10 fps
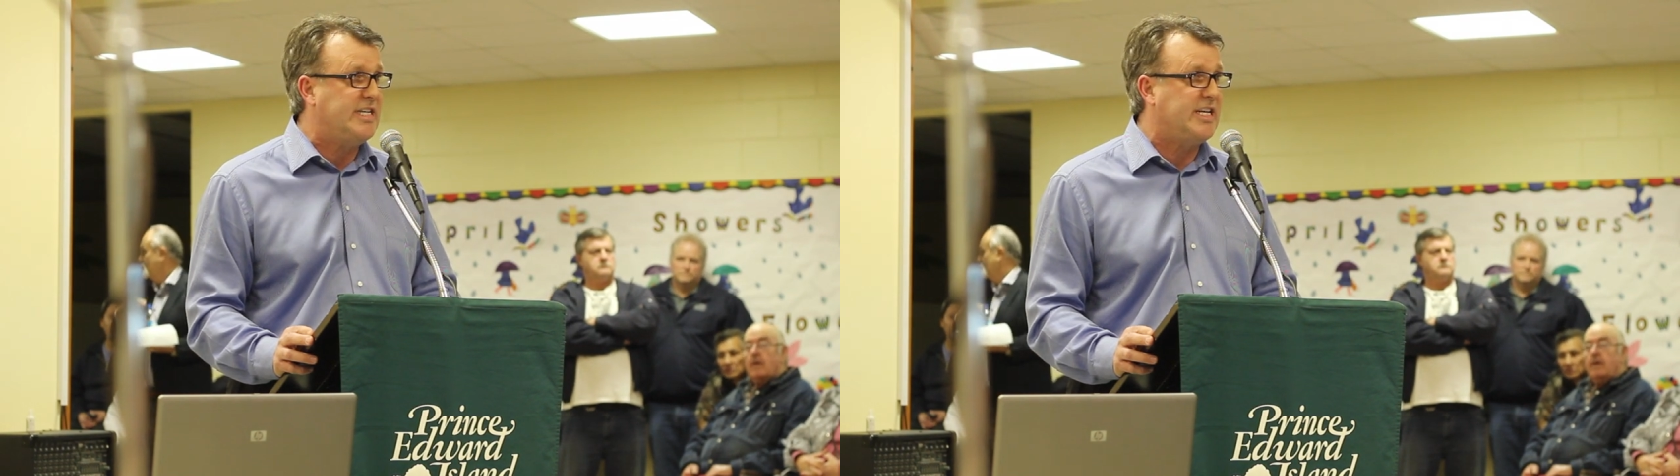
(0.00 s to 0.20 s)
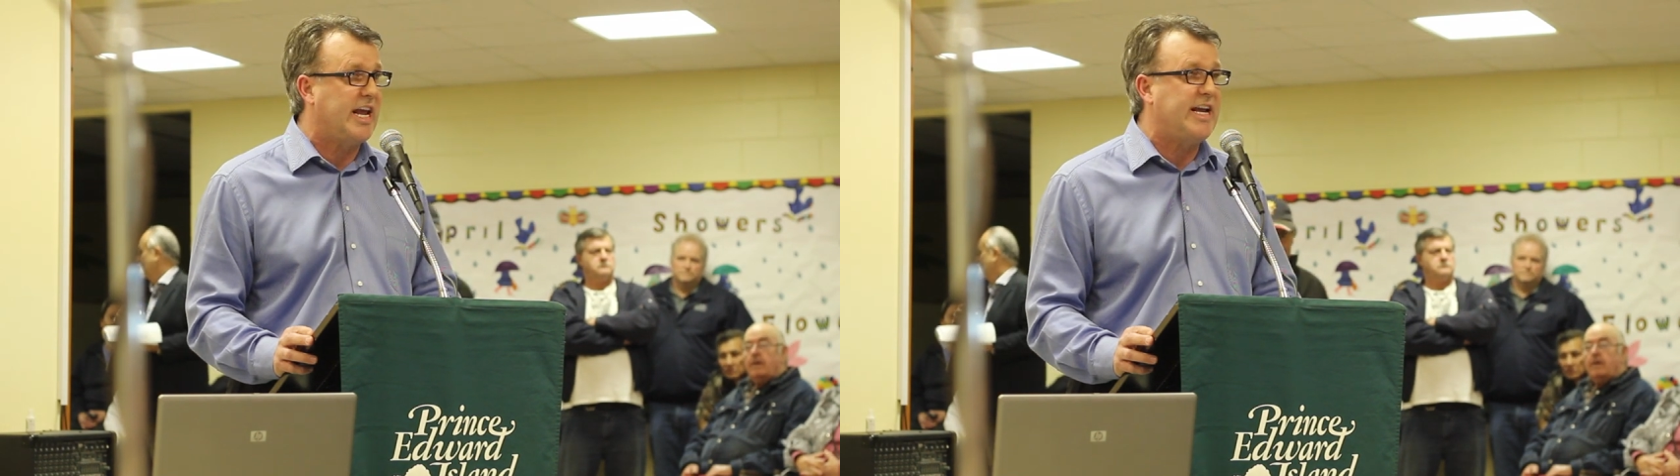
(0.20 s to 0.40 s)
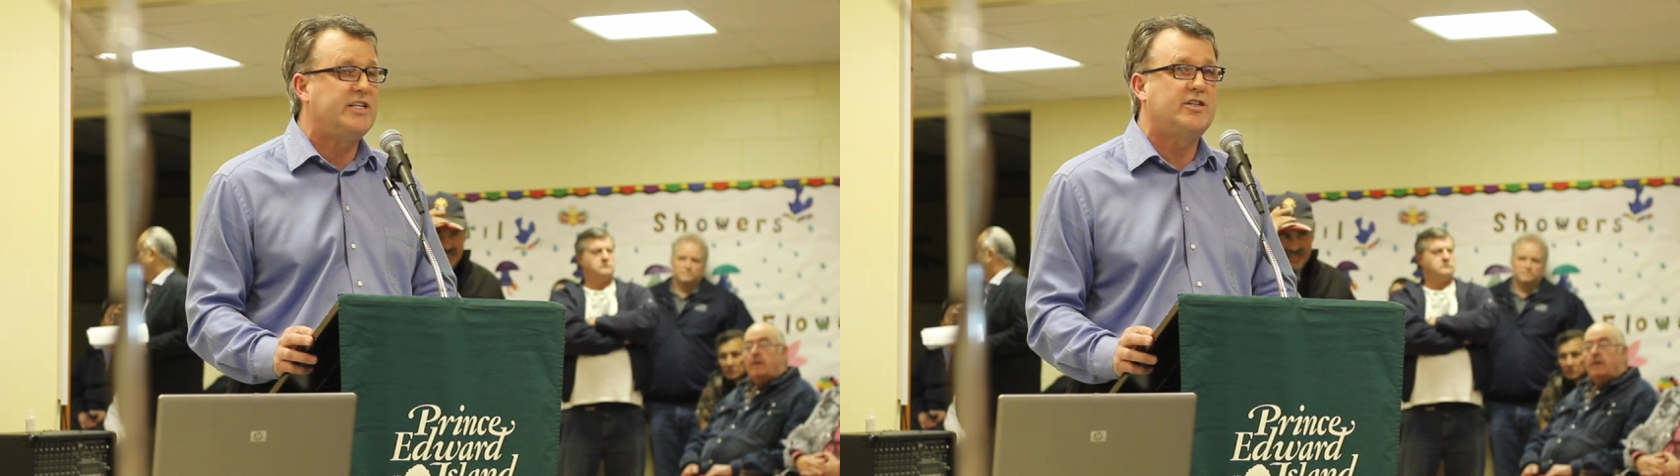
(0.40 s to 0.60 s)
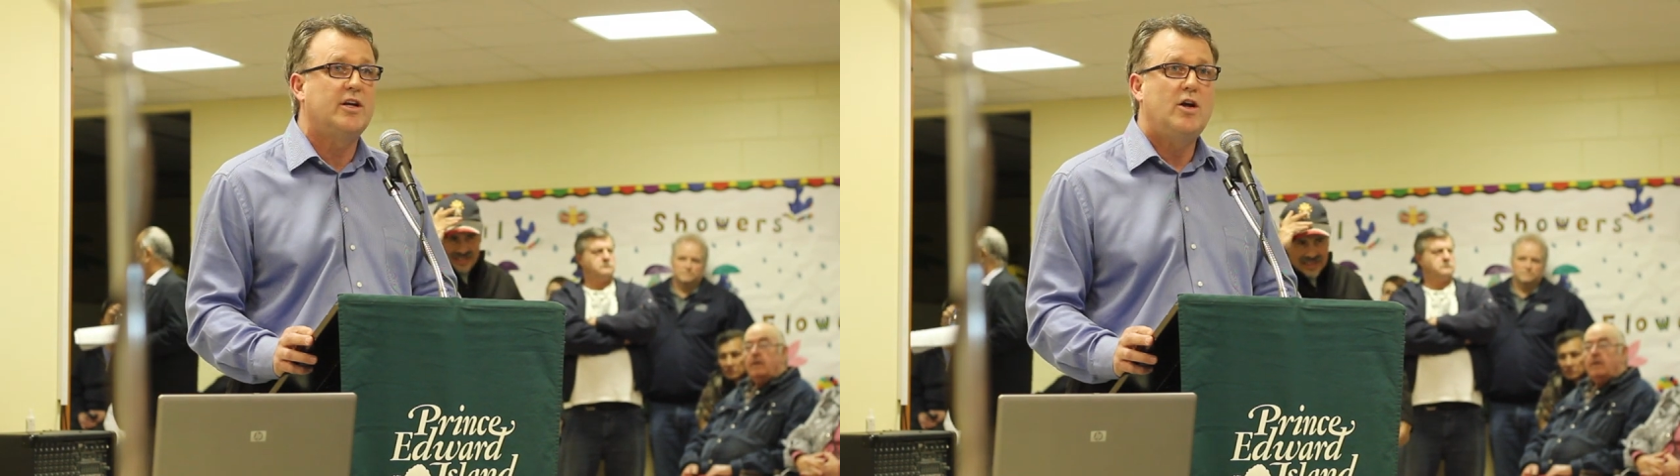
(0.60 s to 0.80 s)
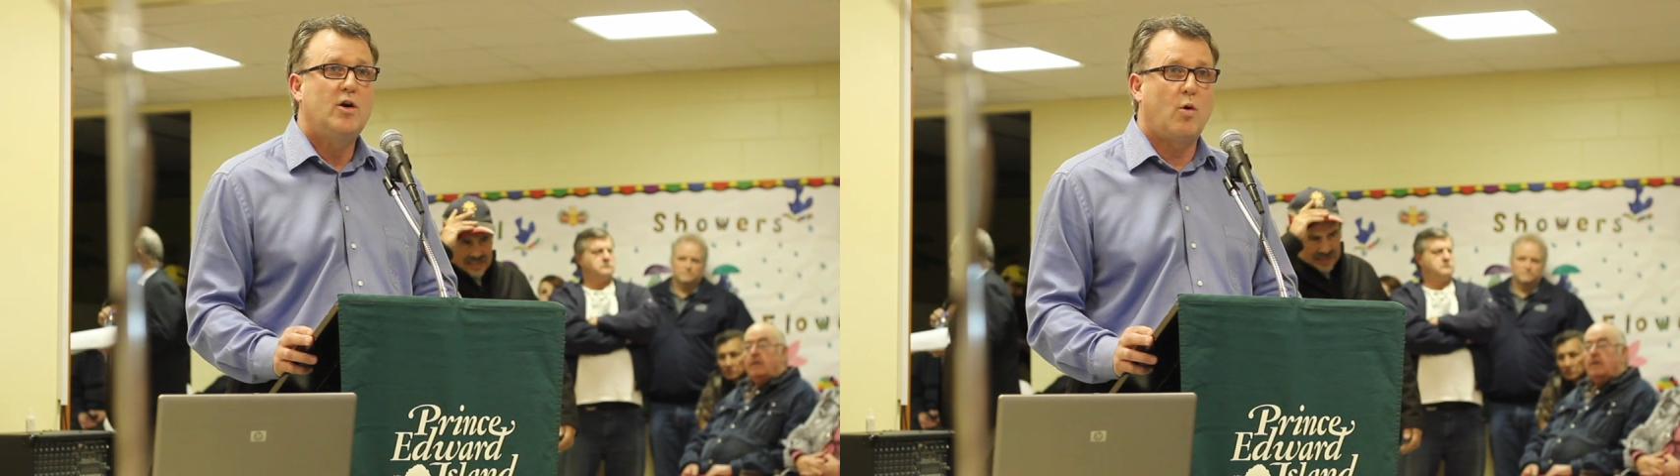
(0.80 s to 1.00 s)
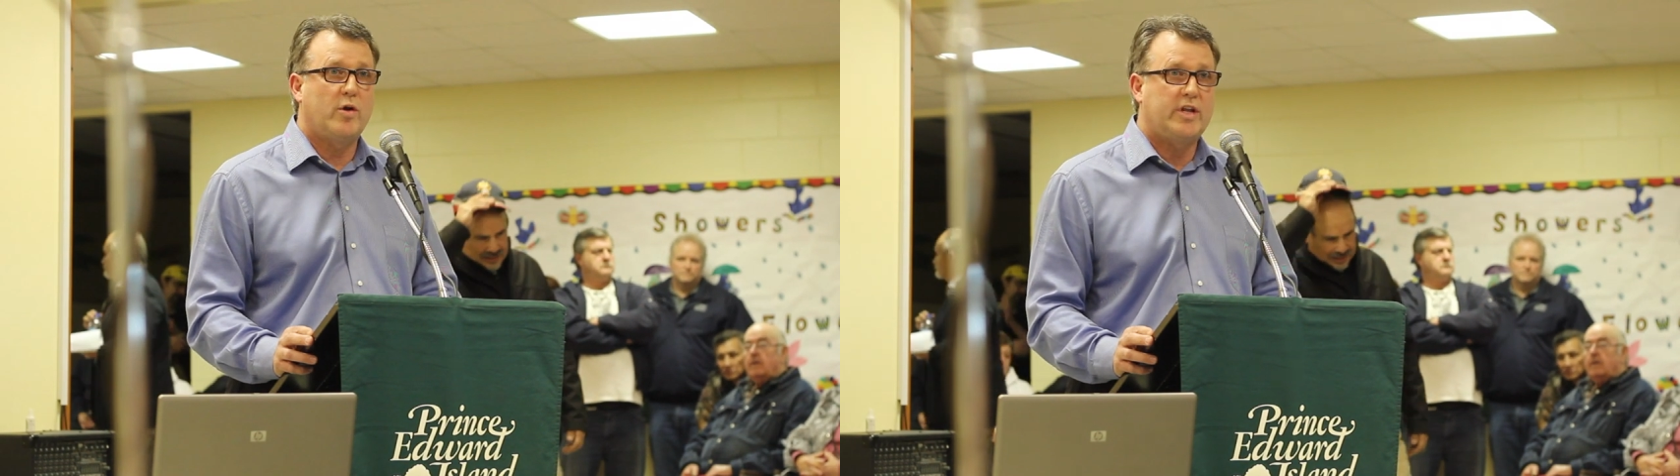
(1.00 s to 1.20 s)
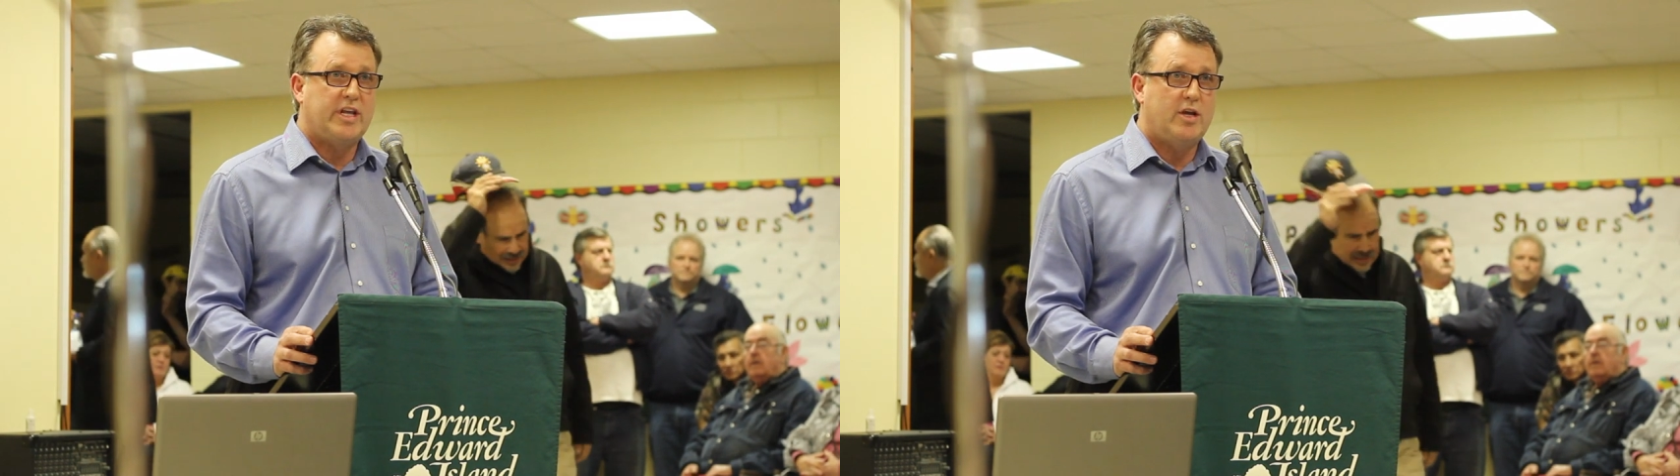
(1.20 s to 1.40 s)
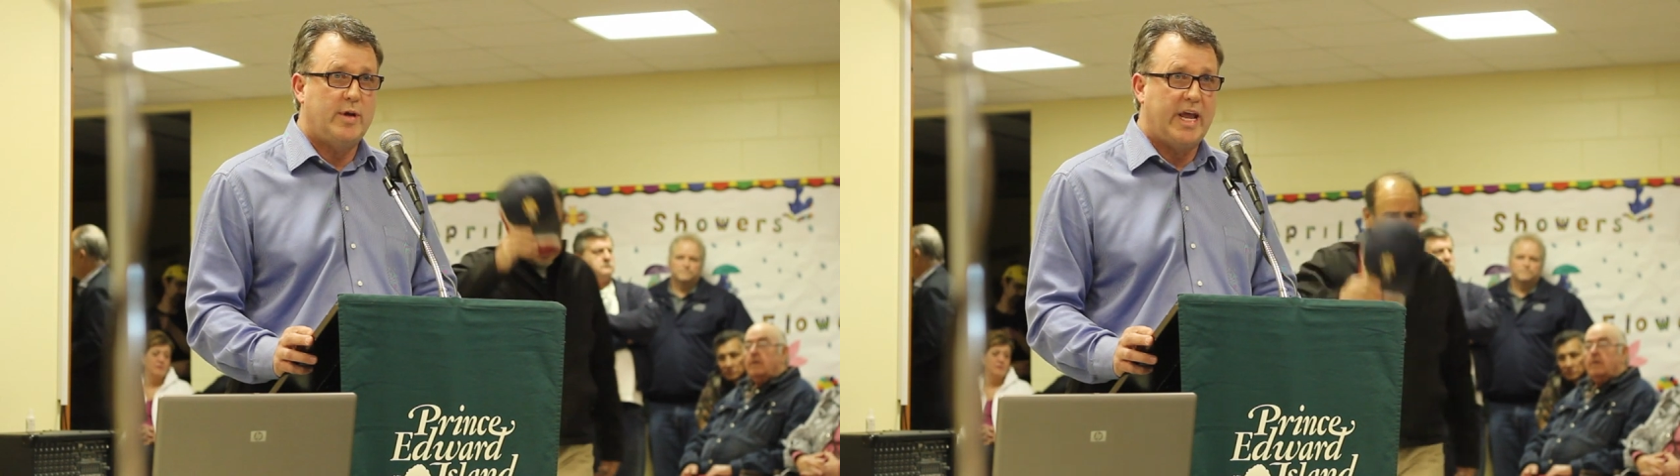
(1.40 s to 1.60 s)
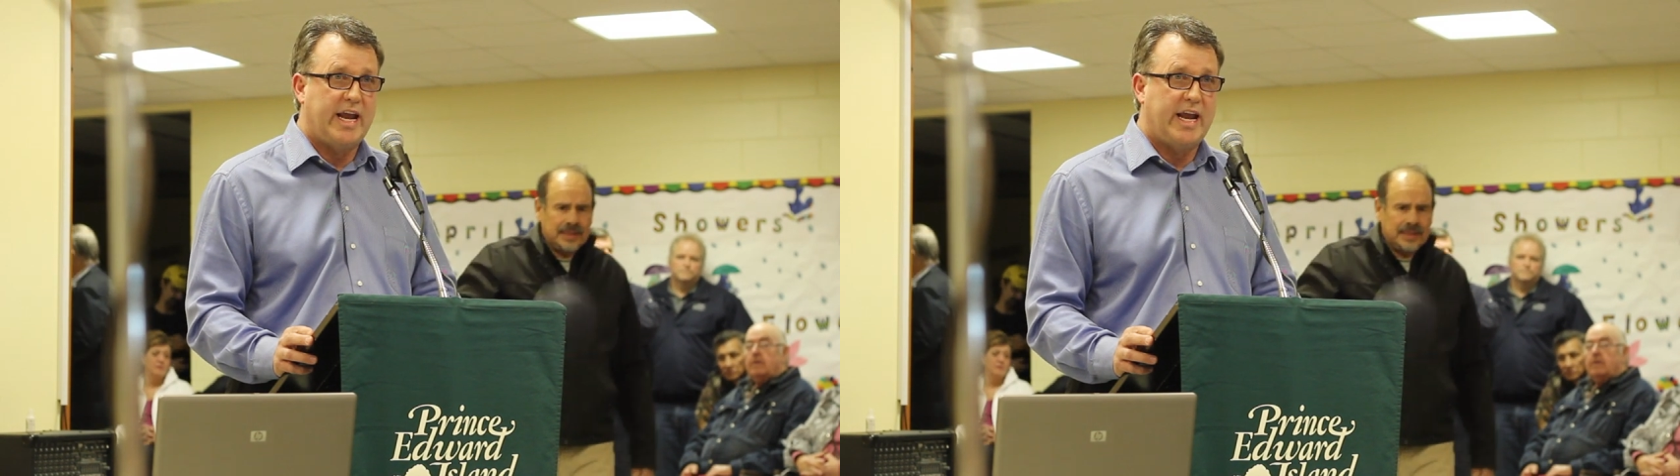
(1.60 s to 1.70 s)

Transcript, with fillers: C H or the Q E